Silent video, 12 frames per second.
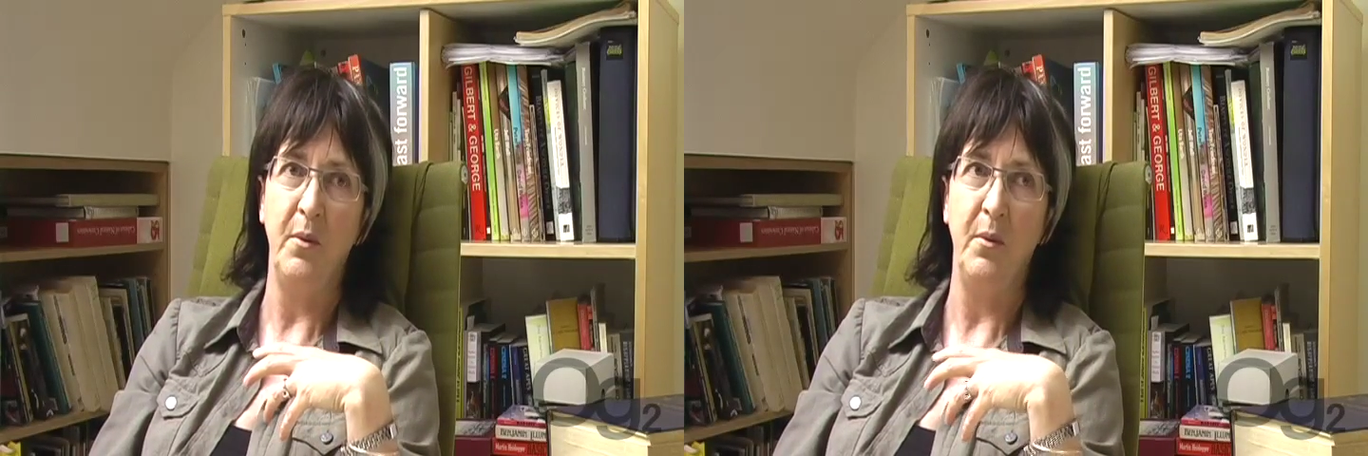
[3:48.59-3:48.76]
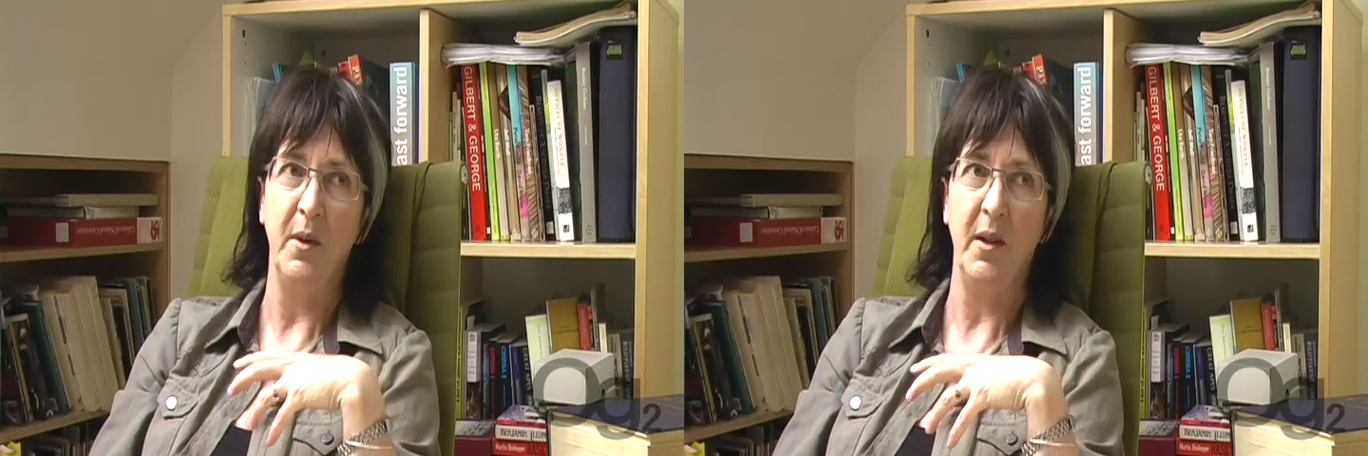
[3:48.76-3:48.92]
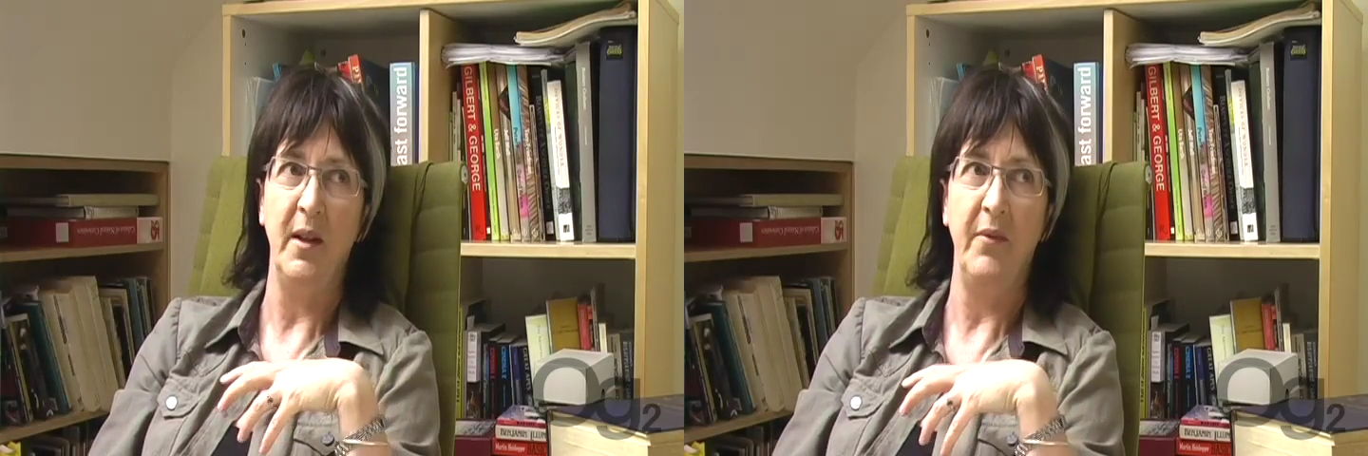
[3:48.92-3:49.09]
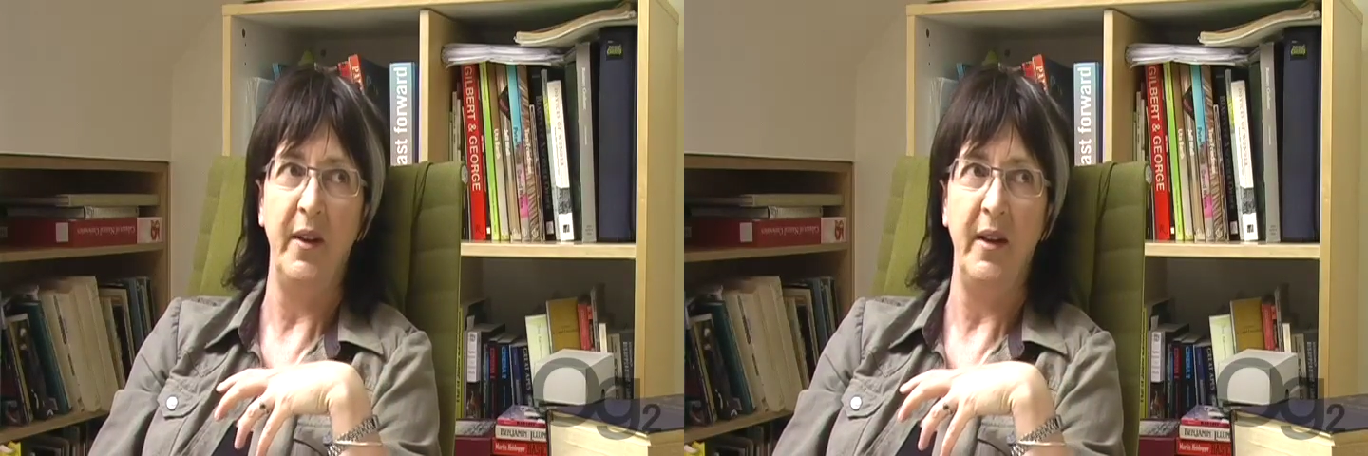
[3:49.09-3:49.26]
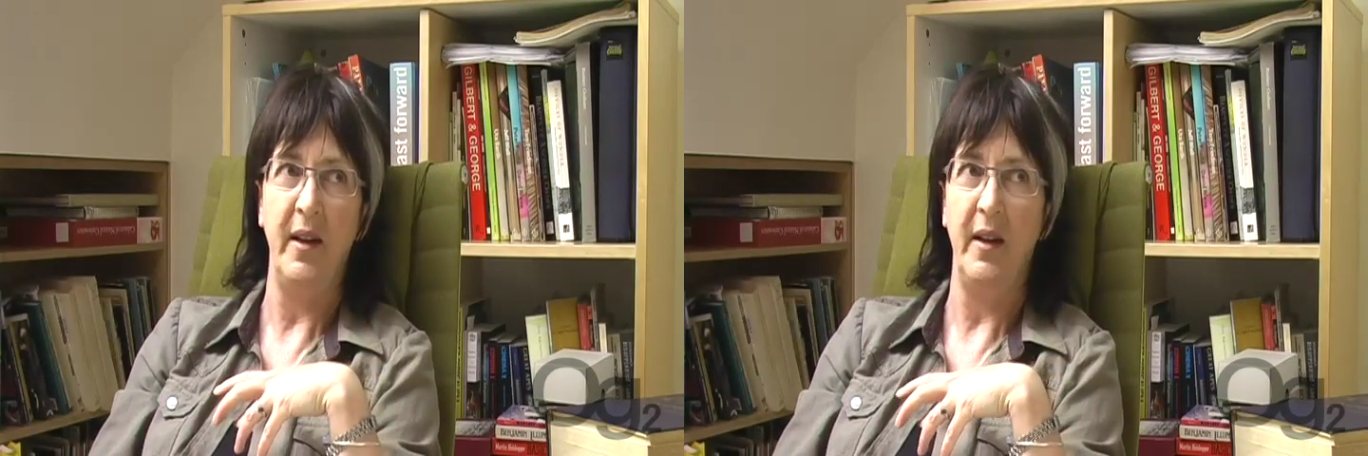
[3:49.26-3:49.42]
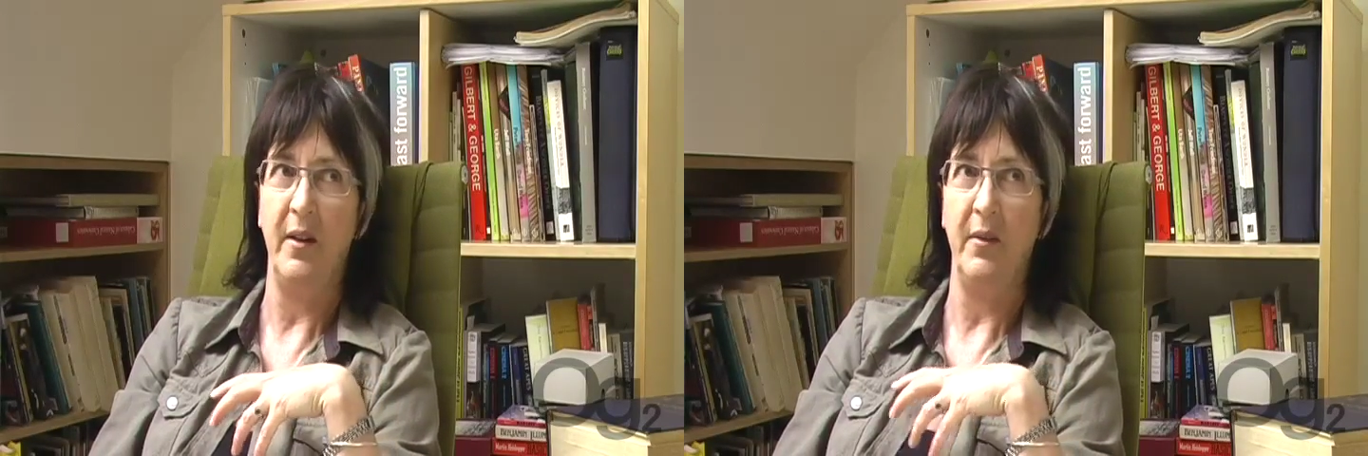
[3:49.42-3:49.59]
were
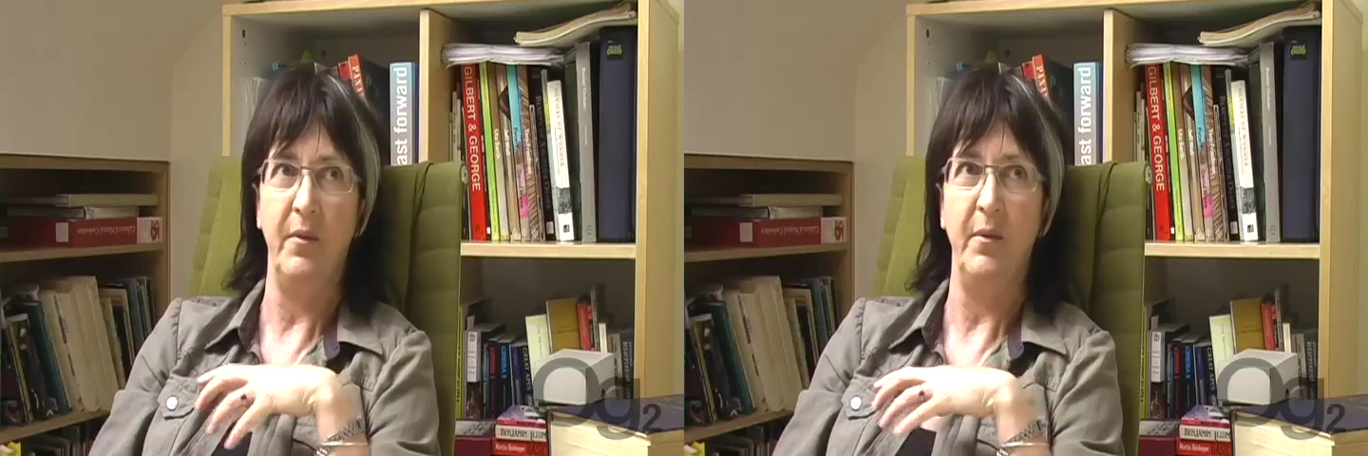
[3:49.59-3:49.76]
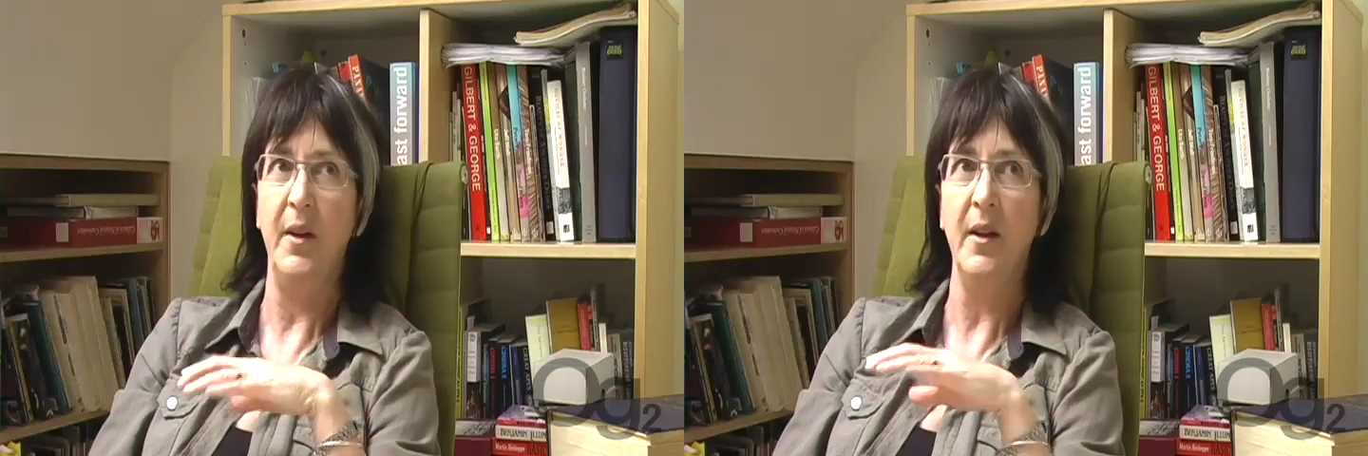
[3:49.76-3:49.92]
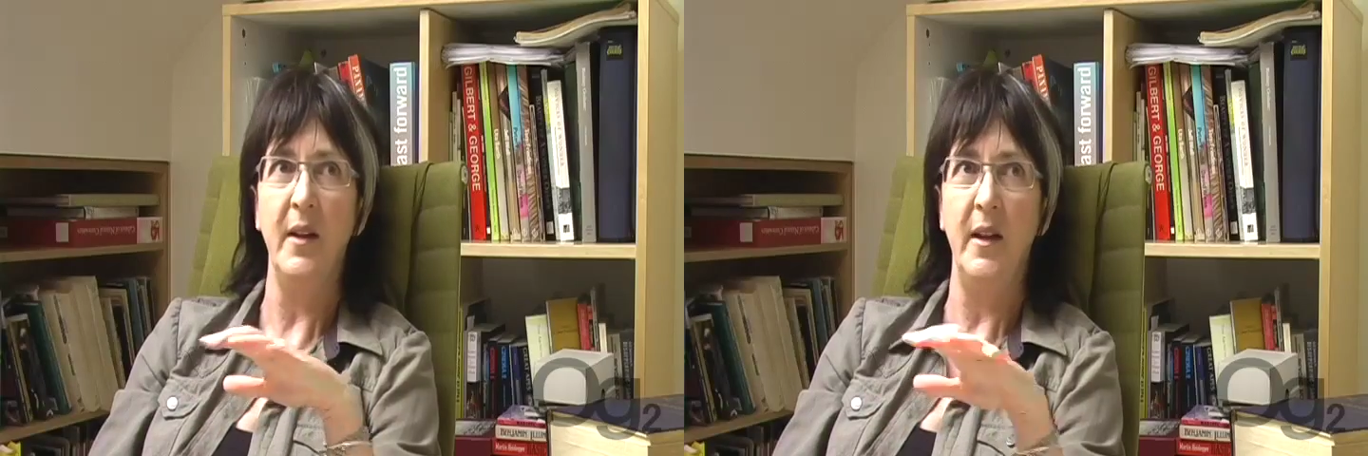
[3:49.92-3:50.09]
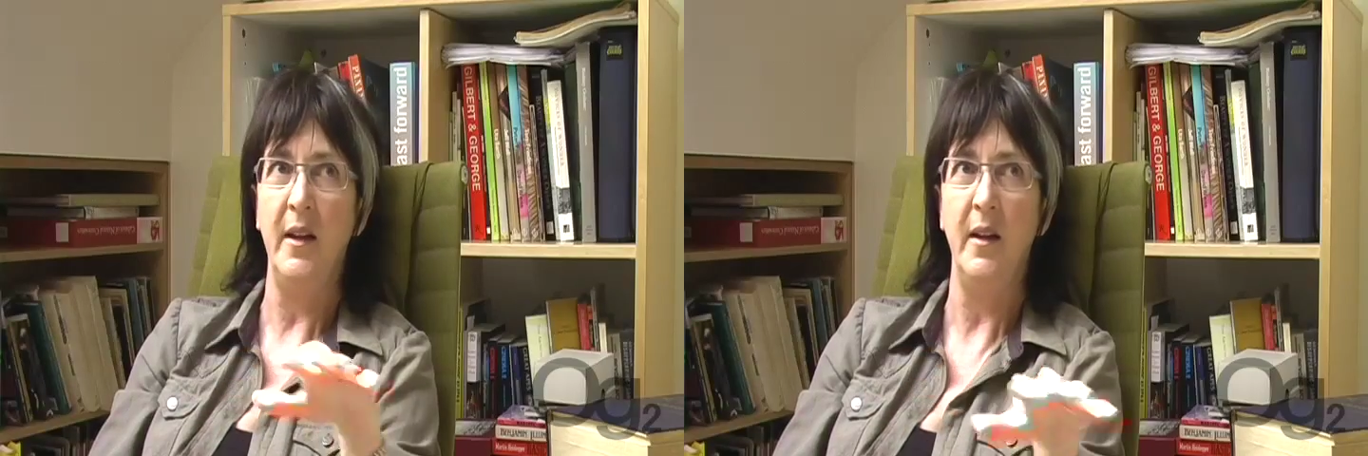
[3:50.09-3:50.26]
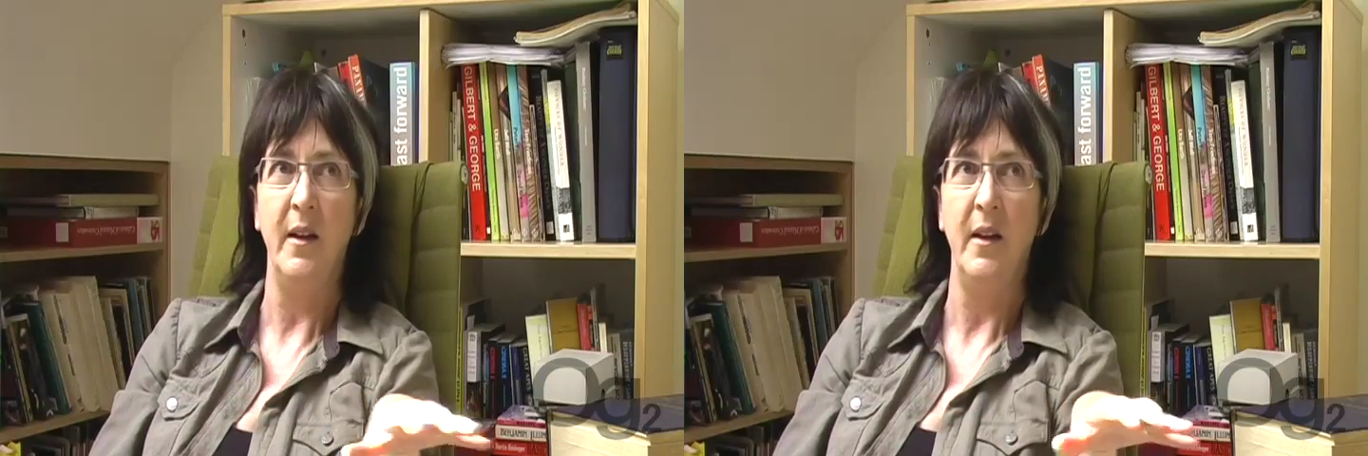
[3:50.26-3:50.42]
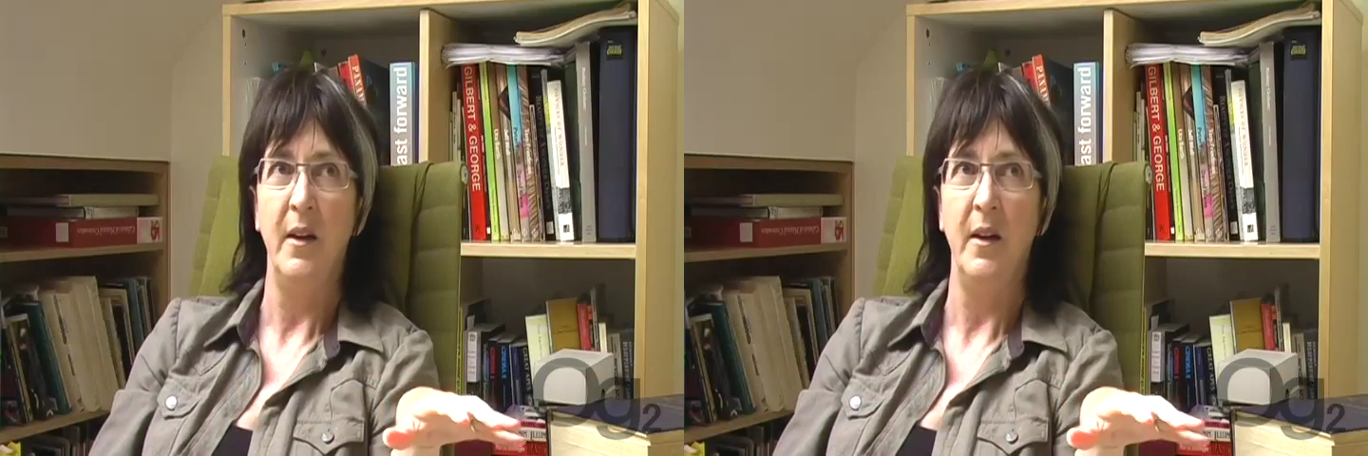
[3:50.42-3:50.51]
living in a really